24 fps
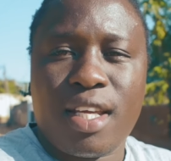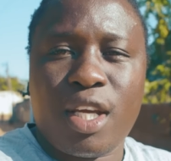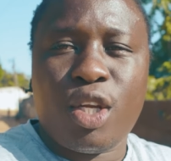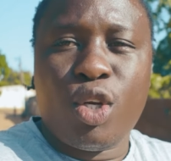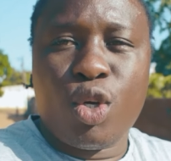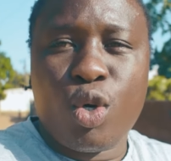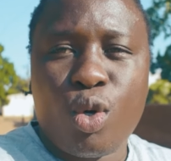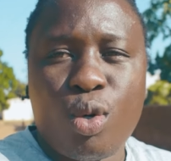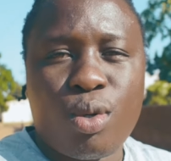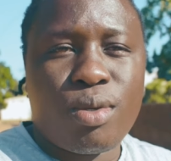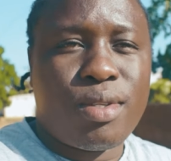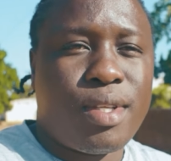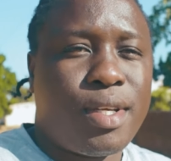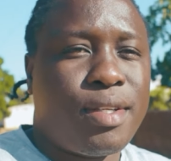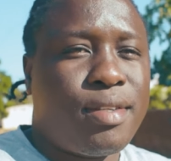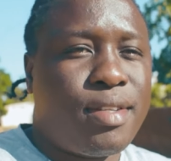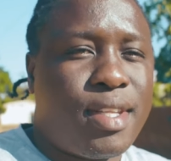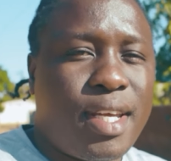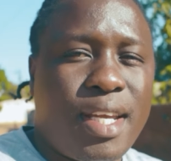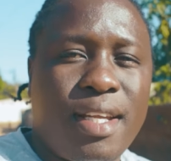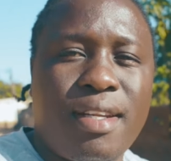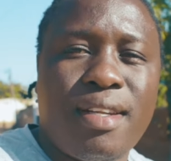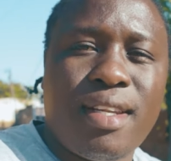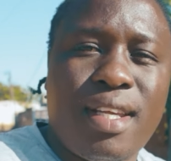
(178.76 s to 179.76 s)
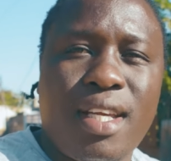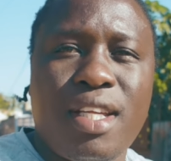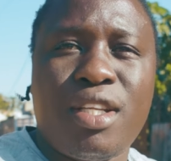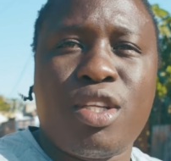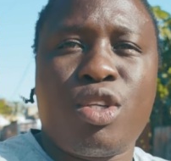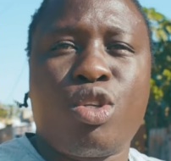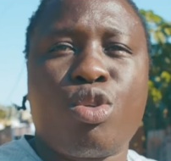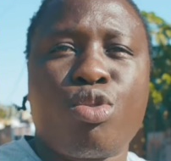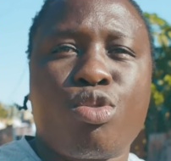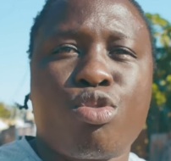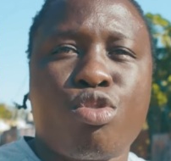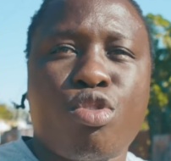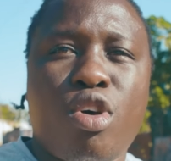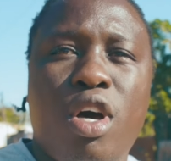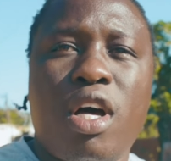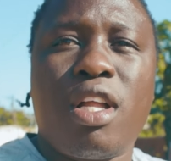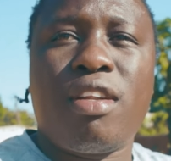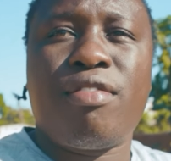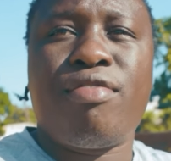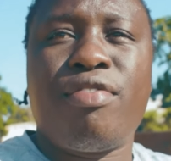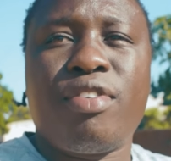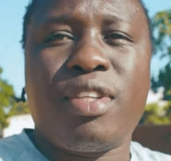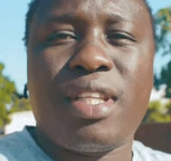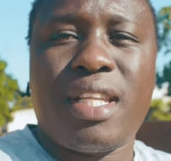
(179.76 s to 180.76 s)
know that they need to
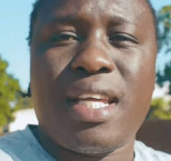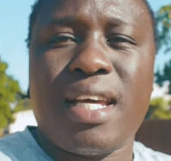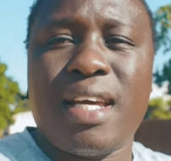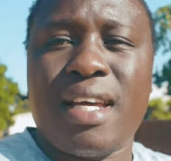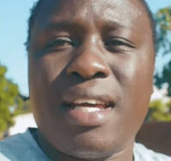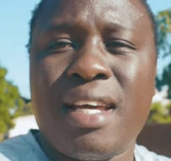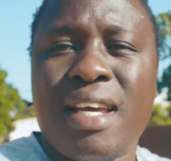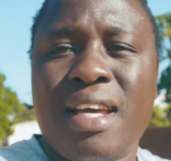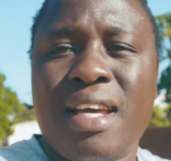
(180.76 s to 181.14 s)
solve the